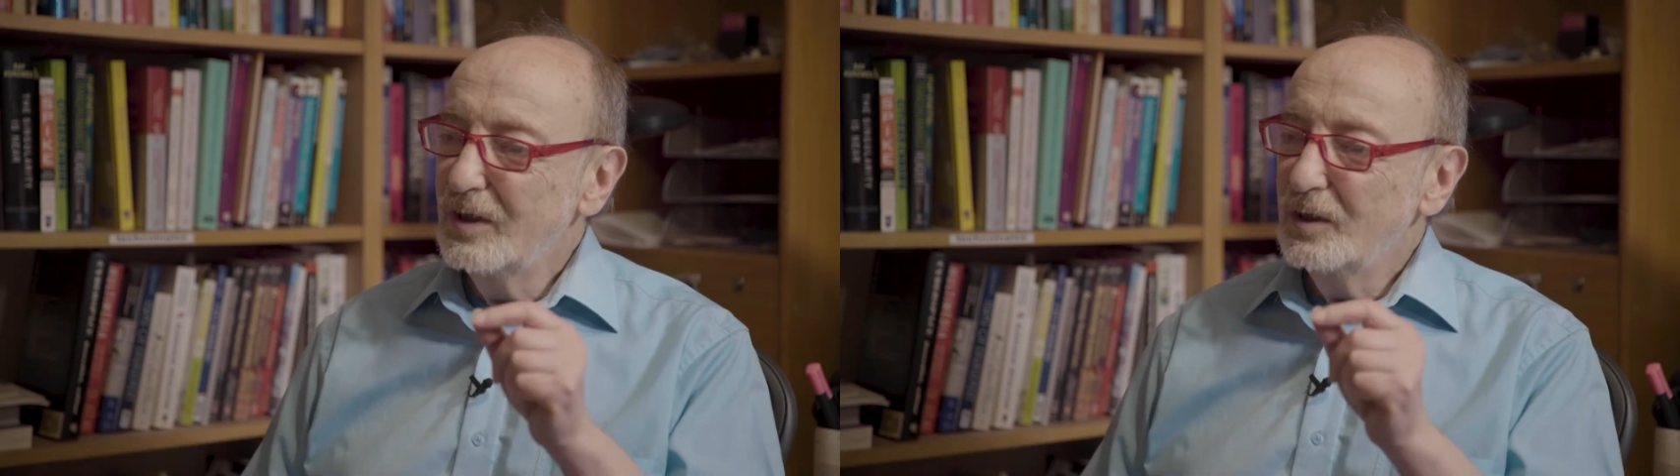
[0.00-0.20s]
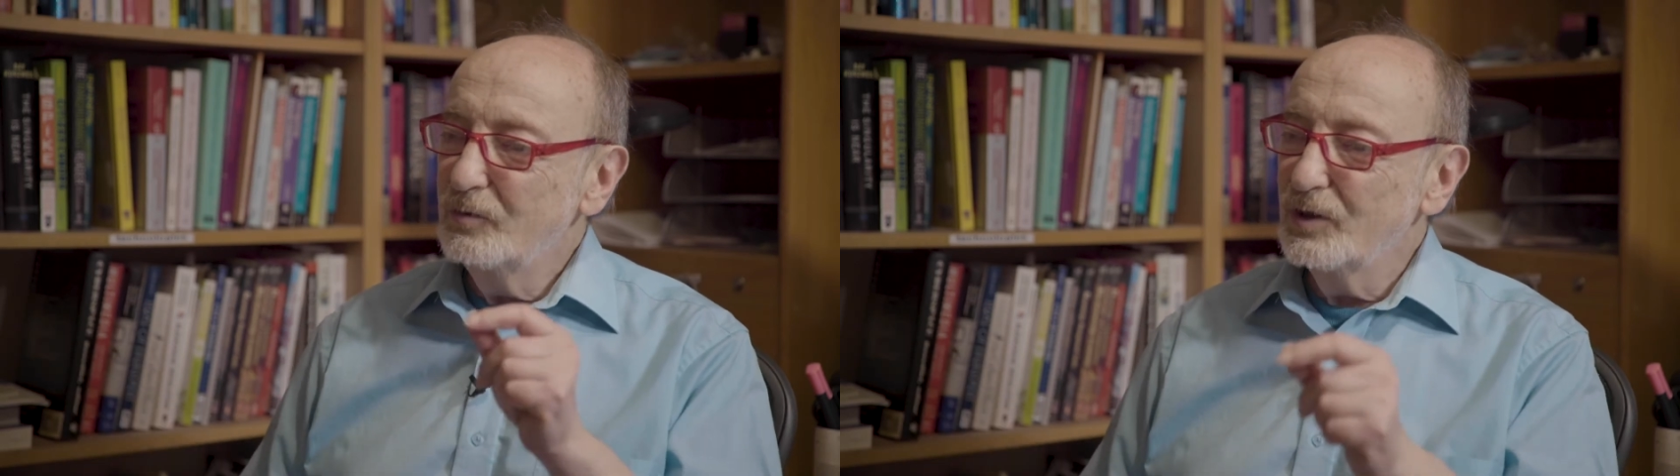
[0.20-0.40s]

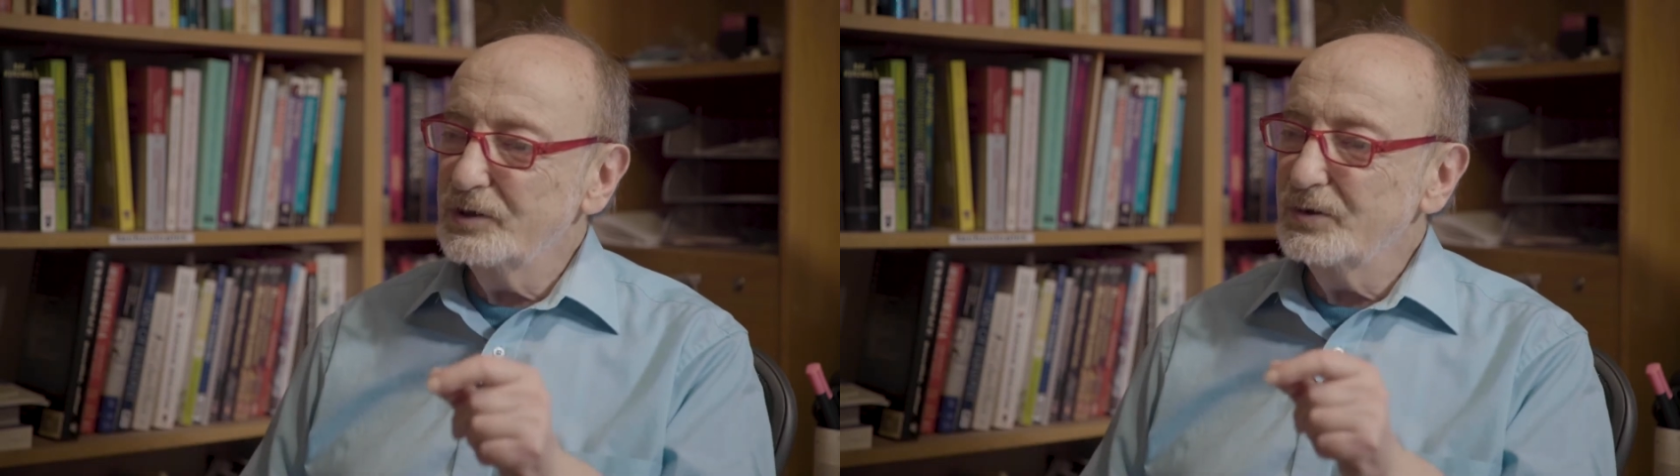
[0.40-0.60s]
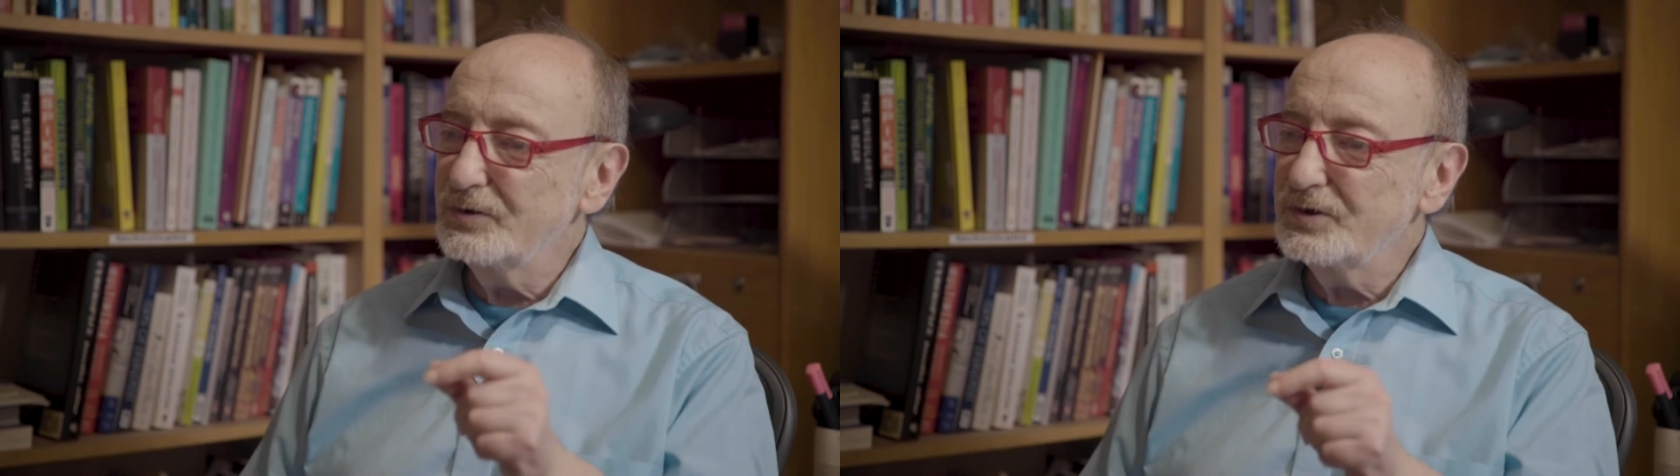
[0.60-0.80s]

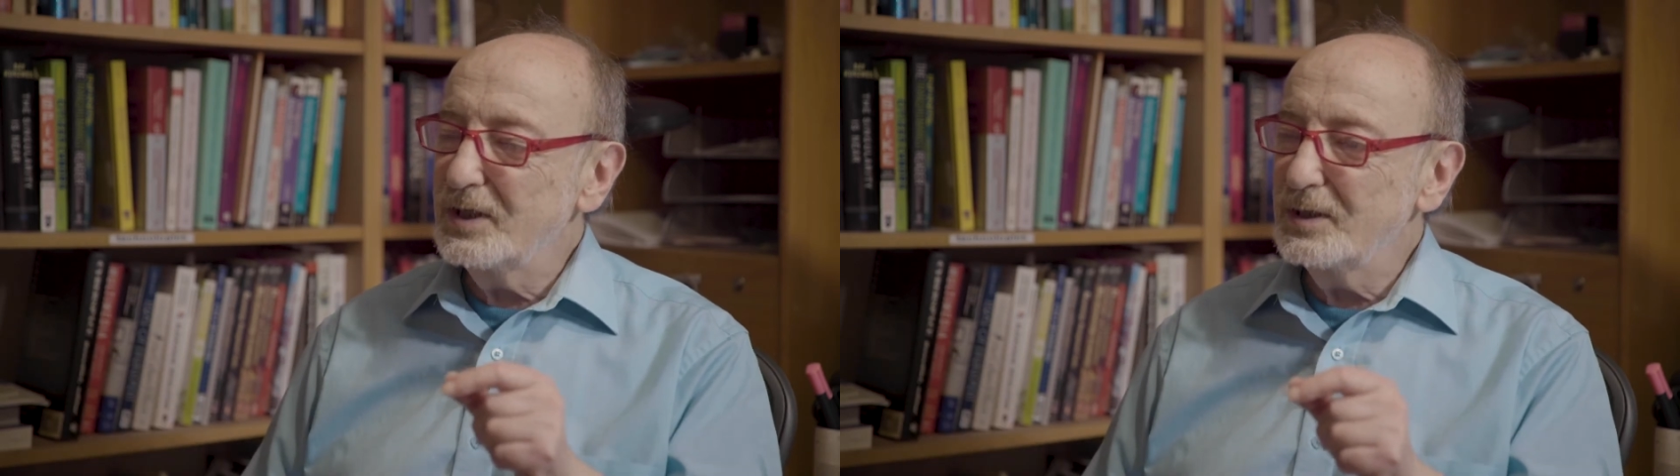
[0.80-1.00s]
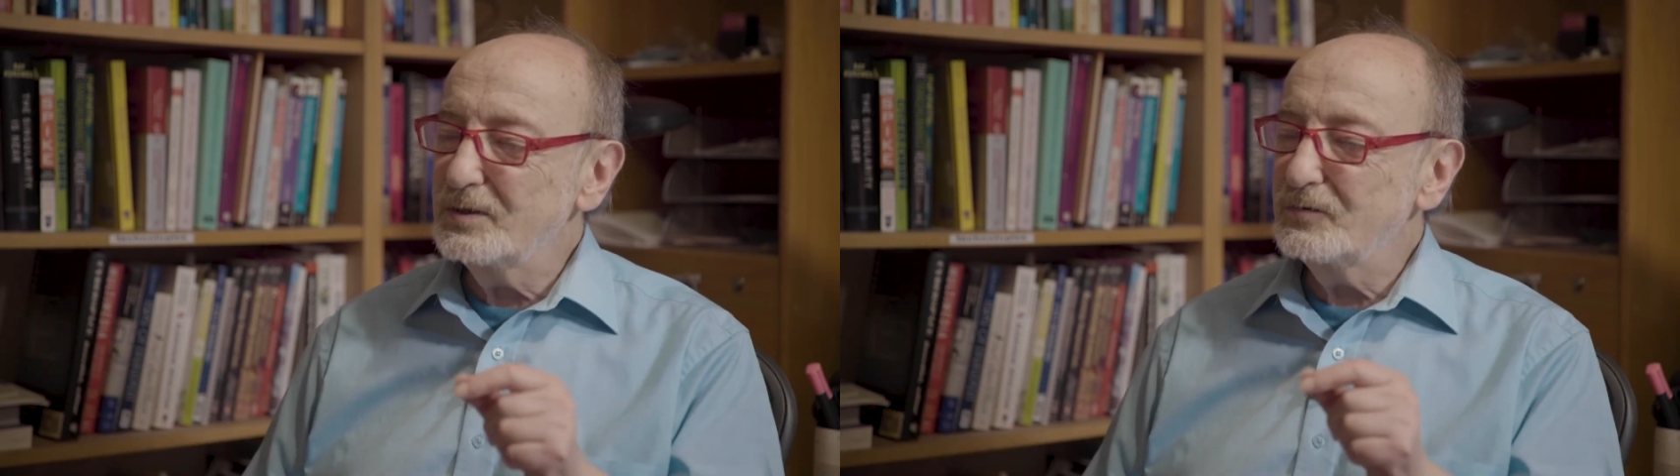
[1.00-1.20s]
what those
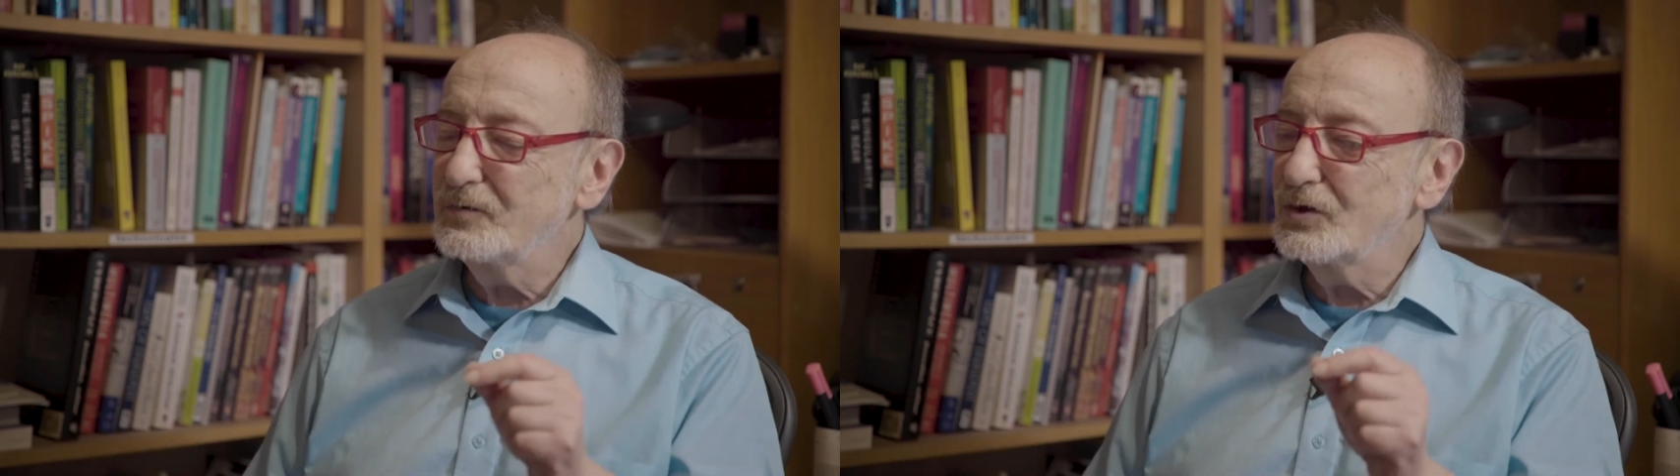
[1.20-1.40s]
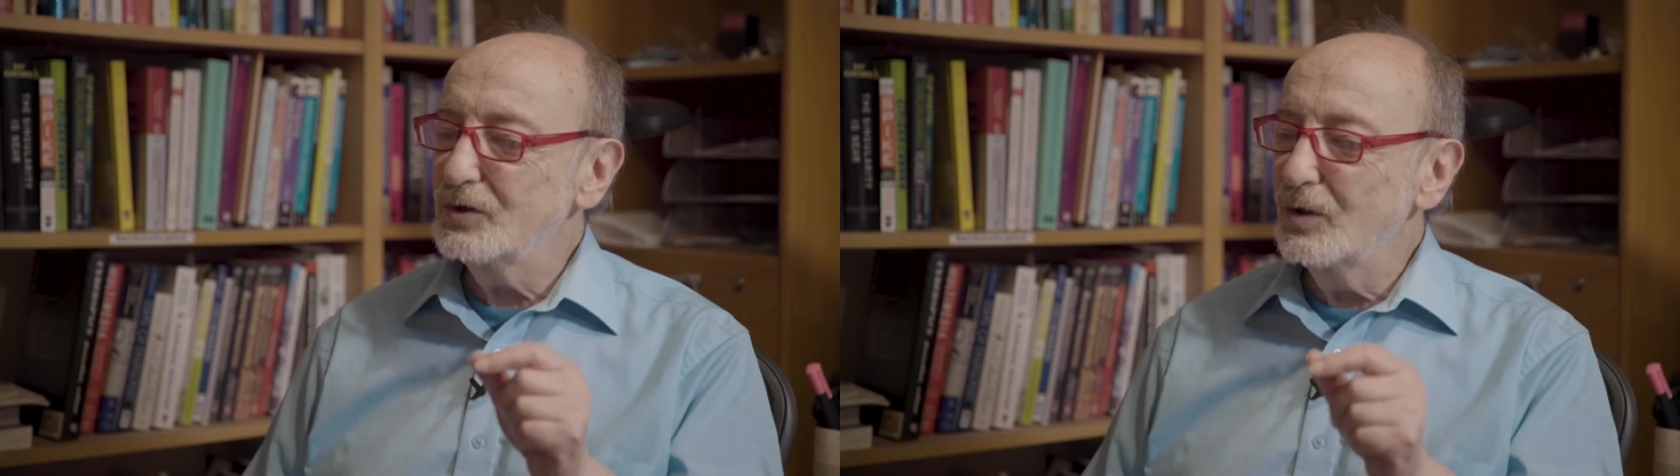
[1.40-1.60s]
science
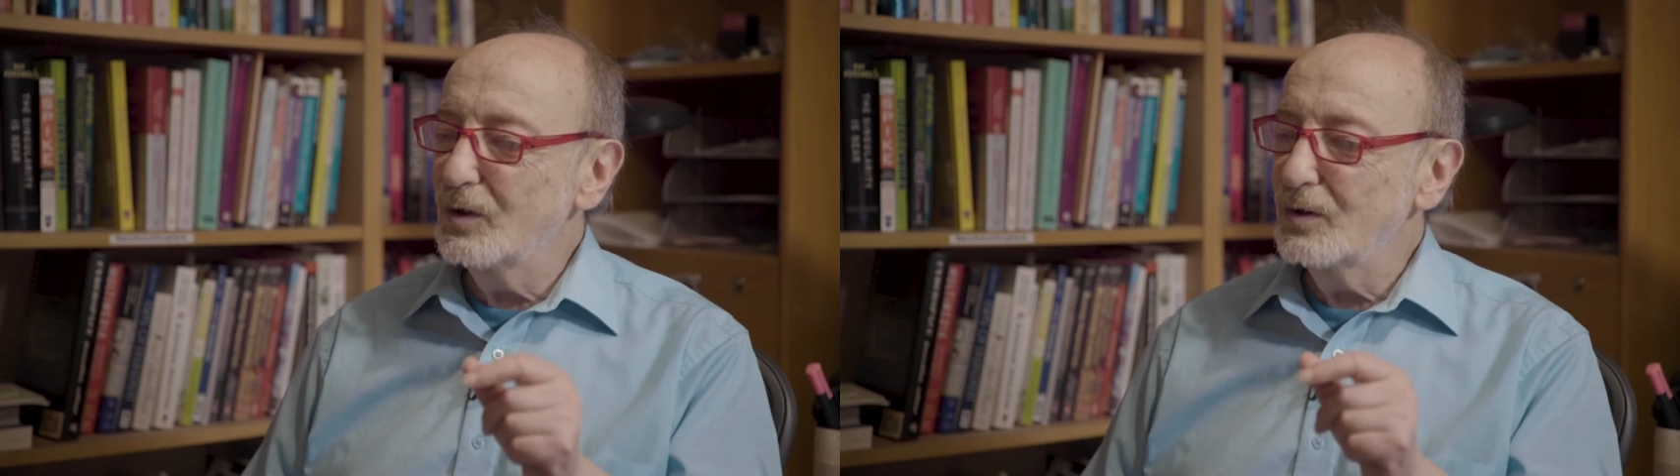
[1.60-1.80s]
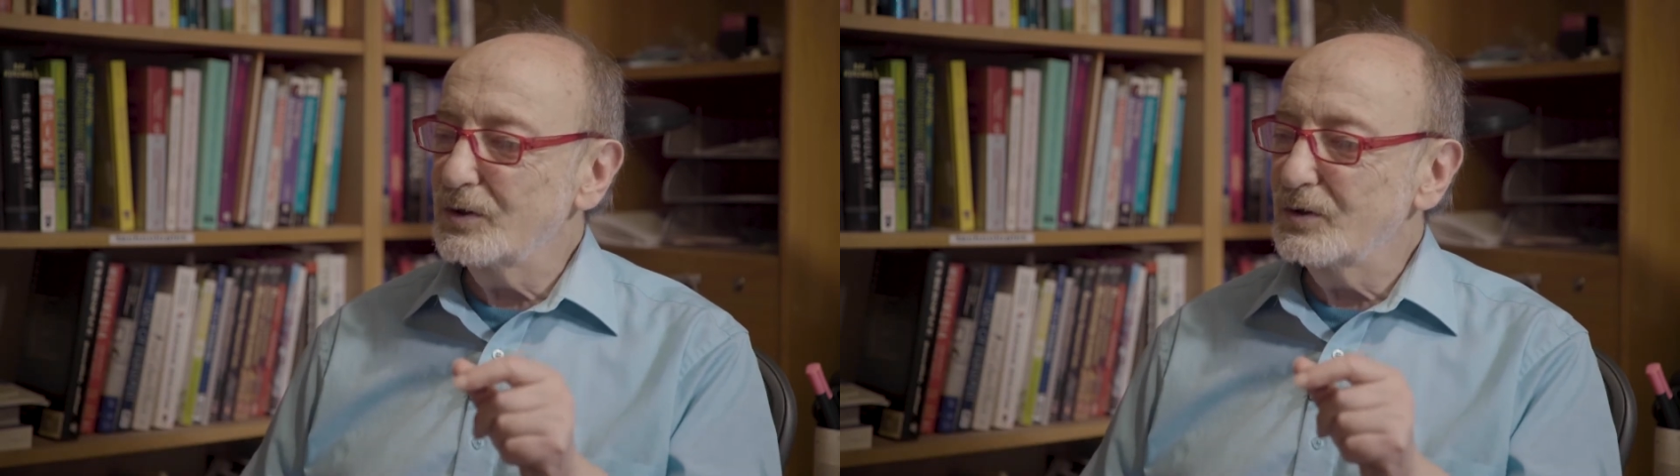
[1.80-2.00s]
fiction
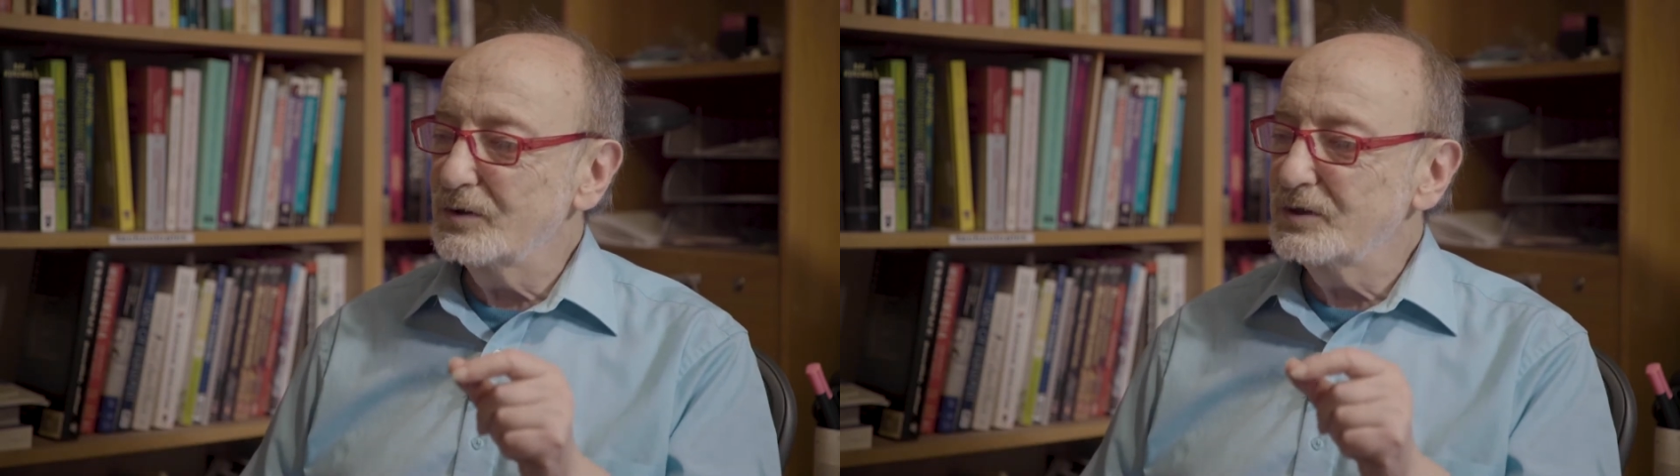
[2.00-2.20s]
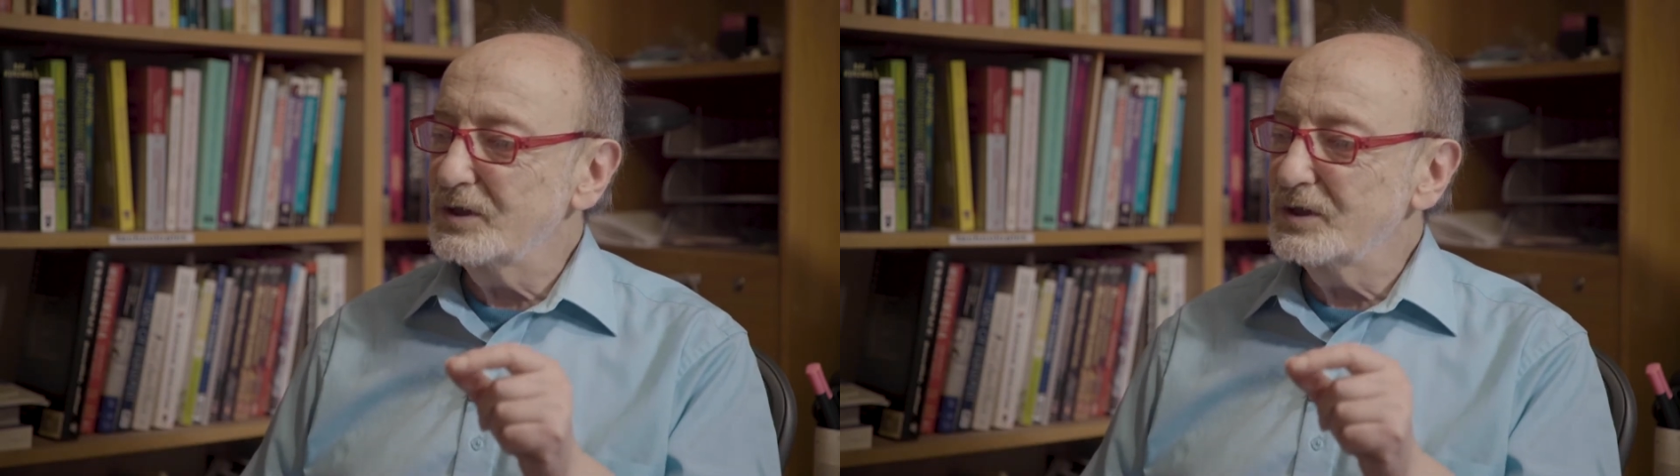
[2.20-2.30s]
authors